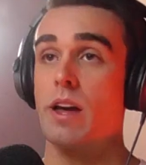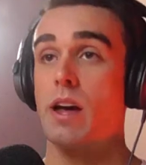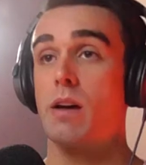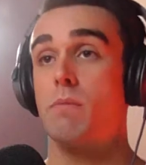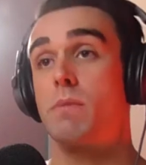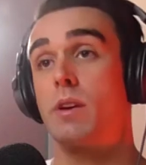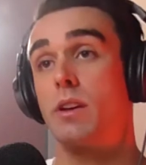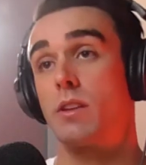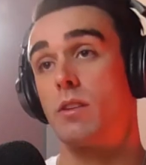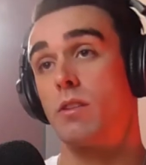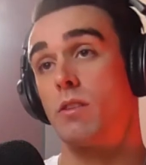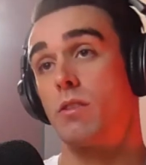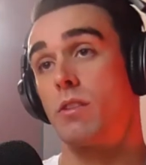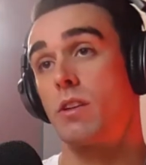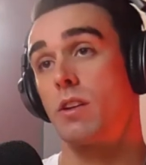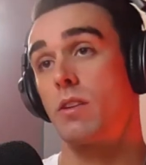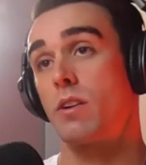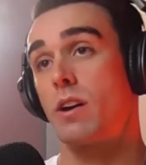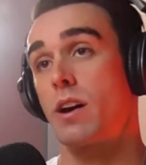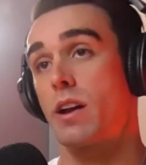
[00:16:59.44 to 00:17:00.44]
that make you
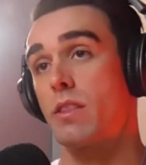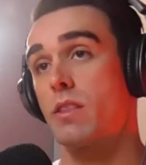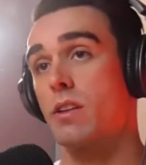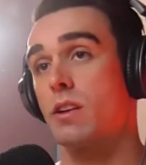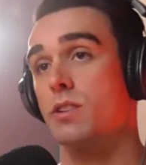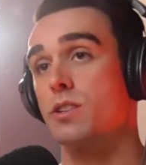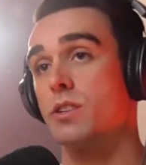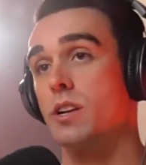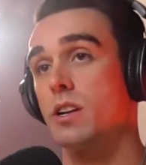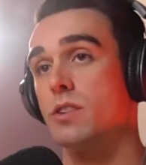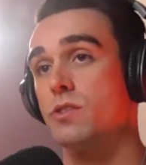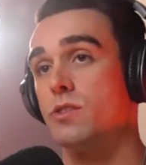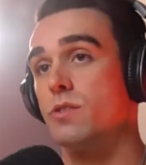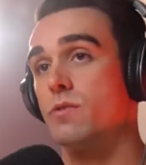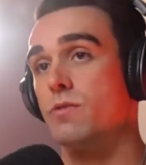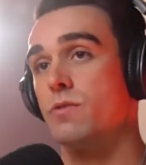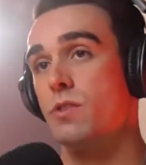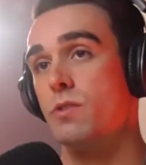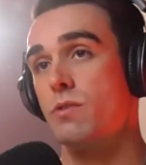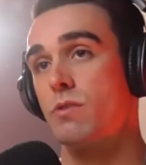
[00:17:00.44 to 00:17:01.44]
think, or how did that change
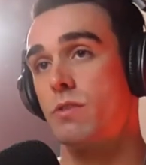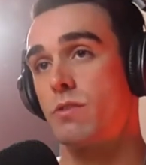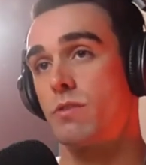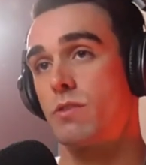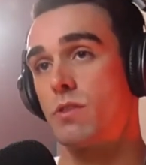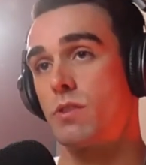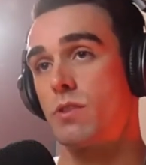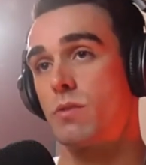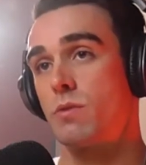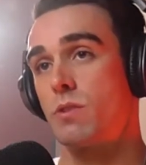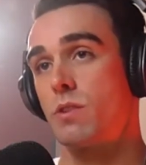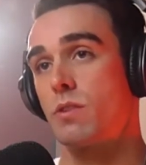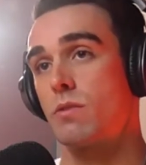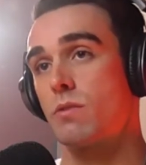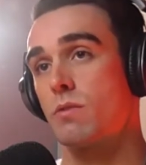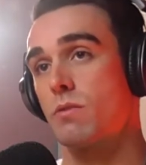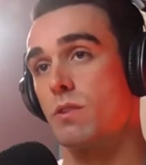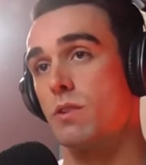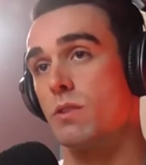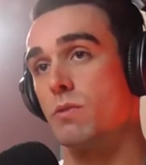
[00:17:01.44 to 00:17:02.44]
your view of what you
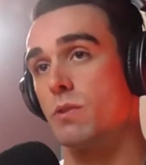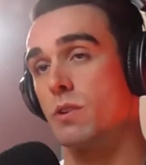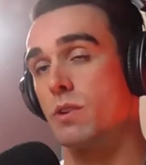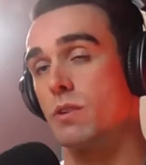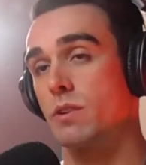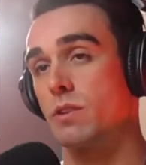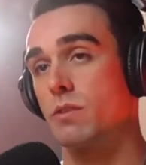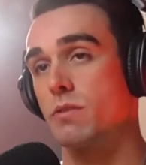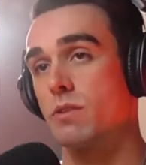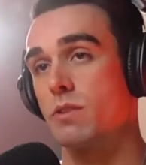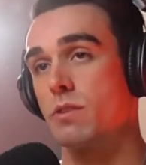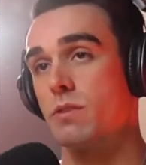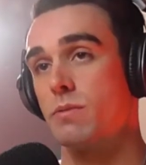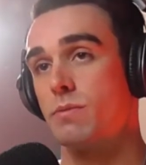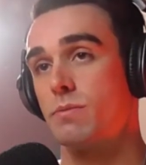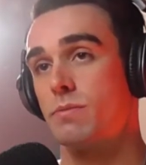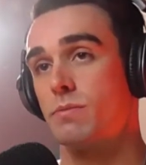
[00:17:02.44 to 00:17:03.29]
were going through?